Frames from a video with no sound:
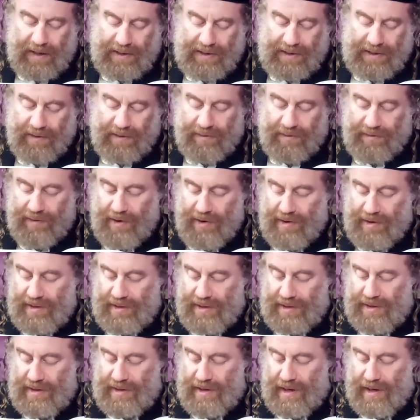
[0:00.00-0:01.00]
So
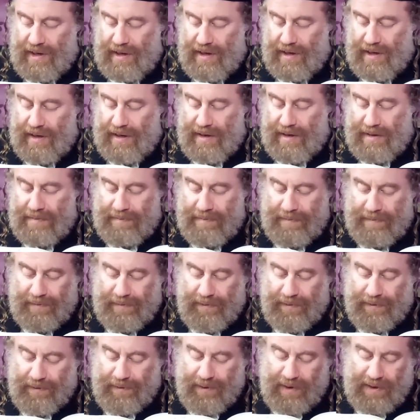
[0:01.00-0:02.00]
first,
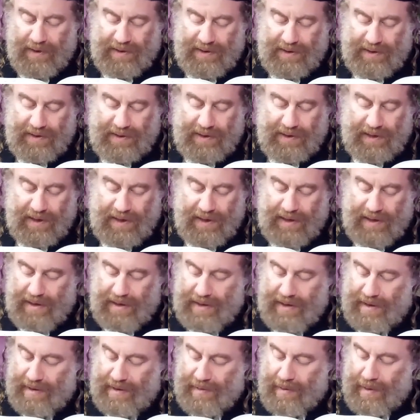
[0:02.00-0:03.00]
um, first
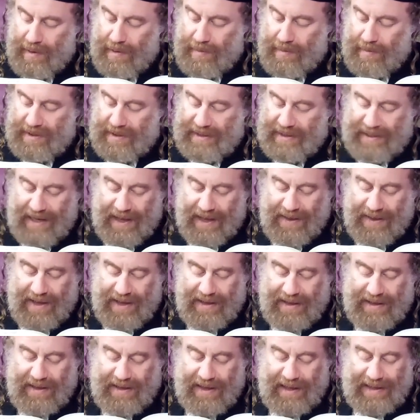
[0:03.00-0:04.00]
uh, we say
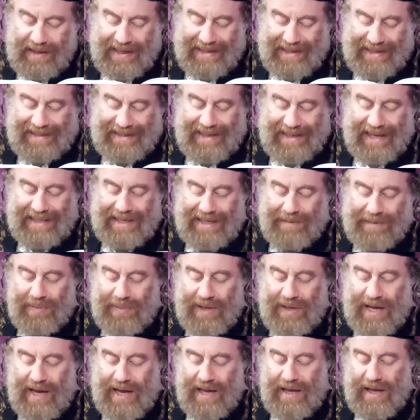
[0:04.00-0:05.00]
that it does not
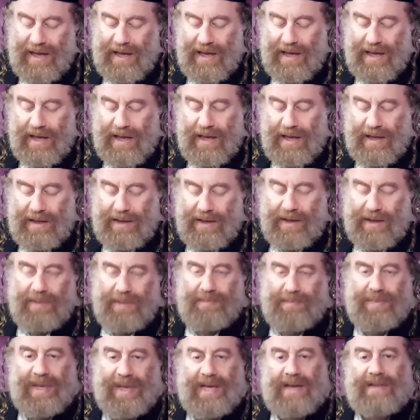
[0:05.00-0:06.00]
apply
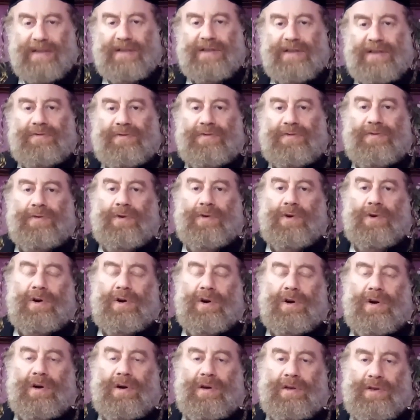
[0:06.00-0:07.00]
beyond the
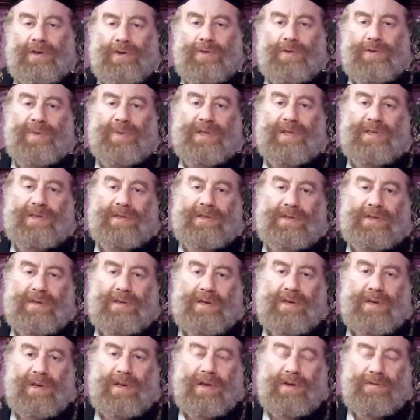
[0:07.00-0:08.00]
four cubits.
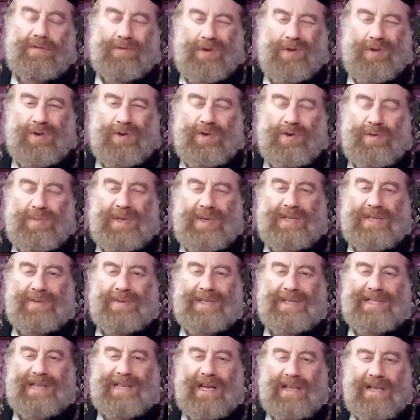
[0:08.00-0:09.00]
Four cubits,
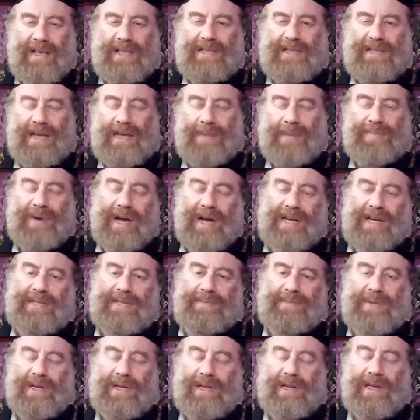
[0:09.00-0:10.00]
we said it's
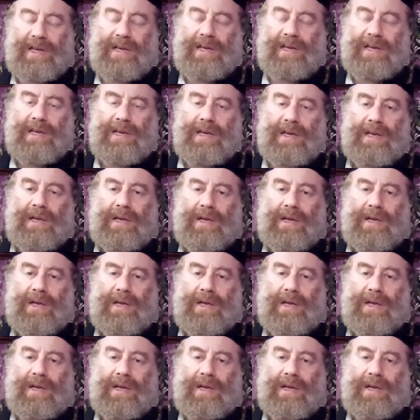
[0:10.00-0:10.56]
approximately,